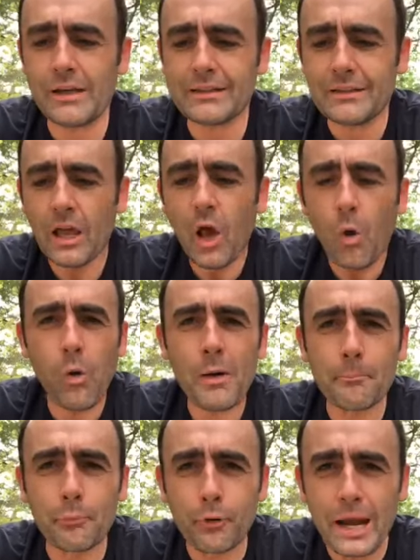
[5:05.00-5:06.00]
What
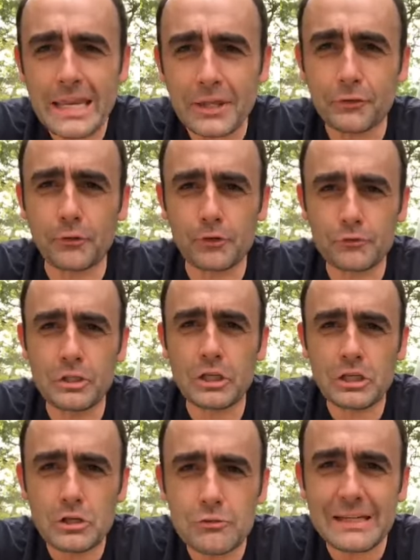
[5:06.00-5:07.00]
what breakthrough do
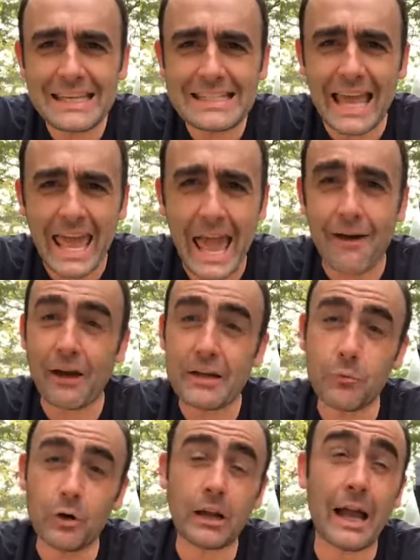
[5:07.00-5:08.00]
you need to have?
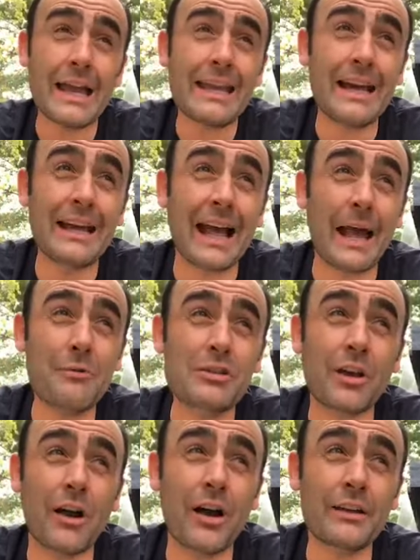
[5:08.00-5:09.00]
I work. I uh, I
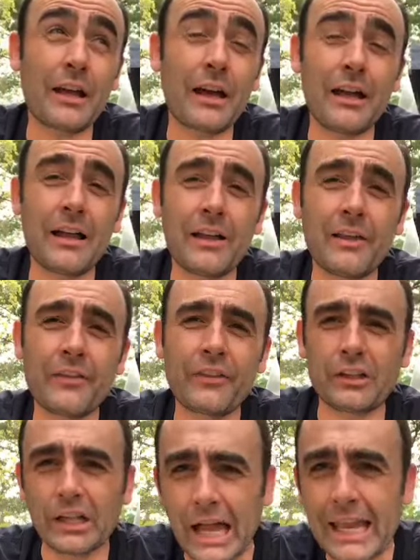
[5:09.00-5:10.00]
was on uh,
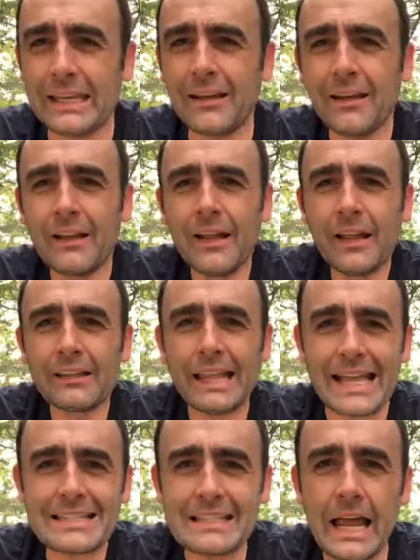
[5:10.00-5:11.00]
the line
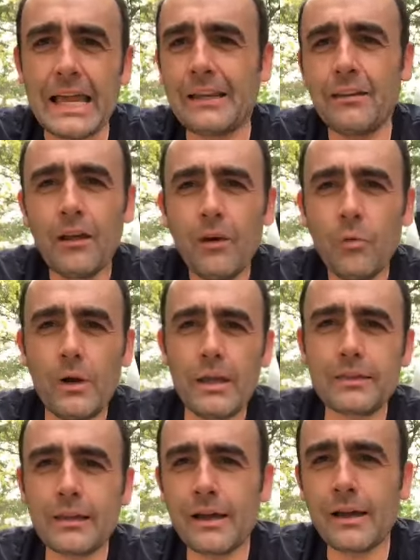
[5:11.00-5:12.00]
last night
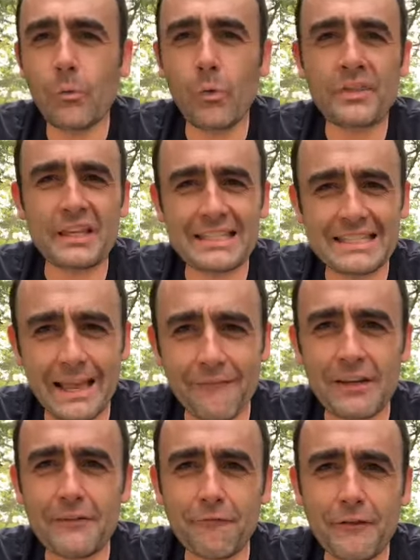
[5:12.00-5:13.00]
with uh, with a
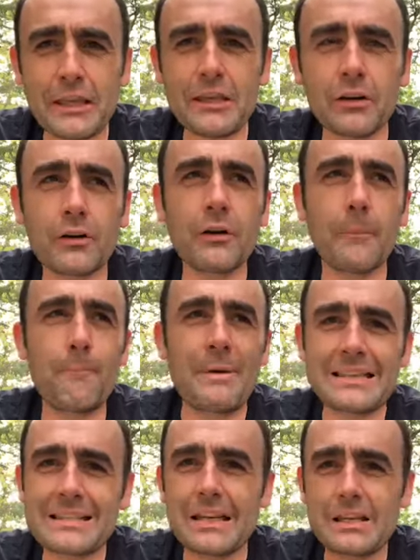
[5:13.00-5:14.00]
seven-figure
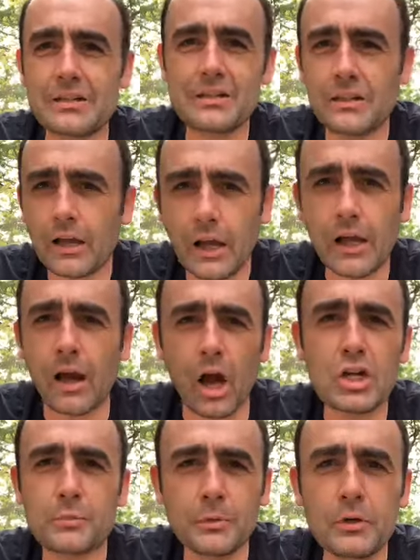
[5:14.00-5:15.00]
business uh,
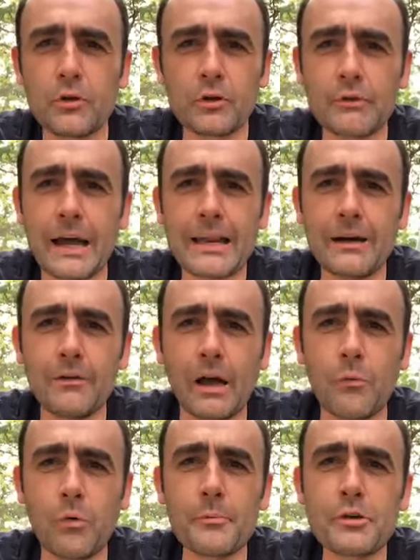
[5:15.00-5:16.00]
entrepreneur, right? A,
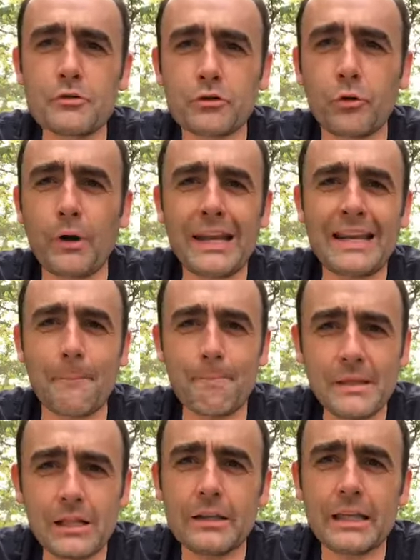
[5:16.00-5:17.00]
a, woman who's created a
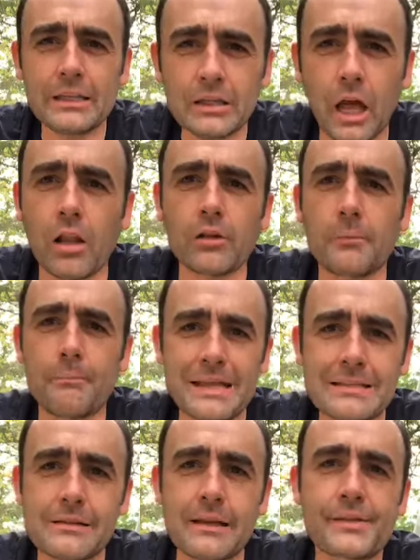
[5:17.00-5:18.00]
million-dollar
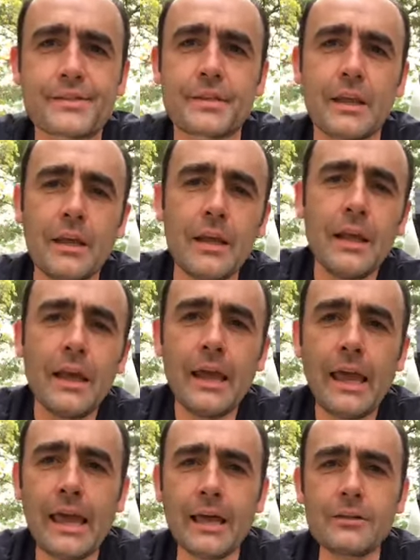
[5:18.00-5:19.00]
business,
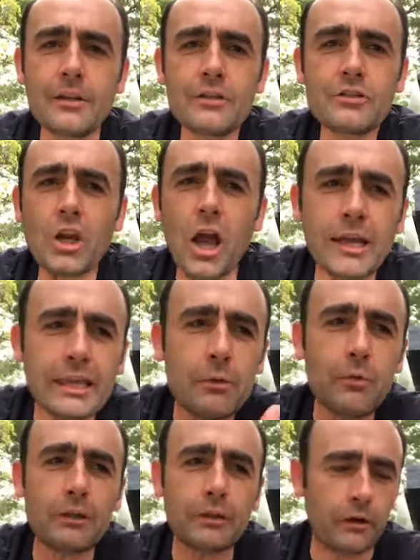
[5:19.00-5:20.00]
and
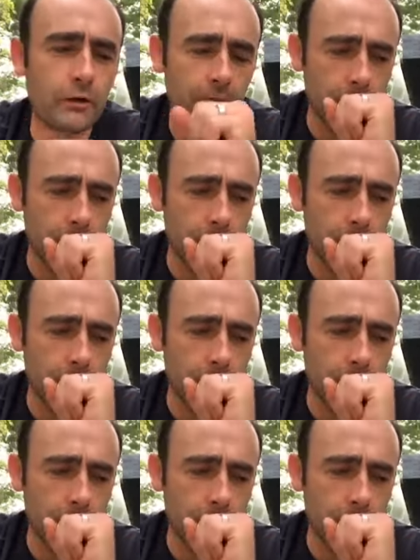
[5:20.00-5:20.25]
talking with her.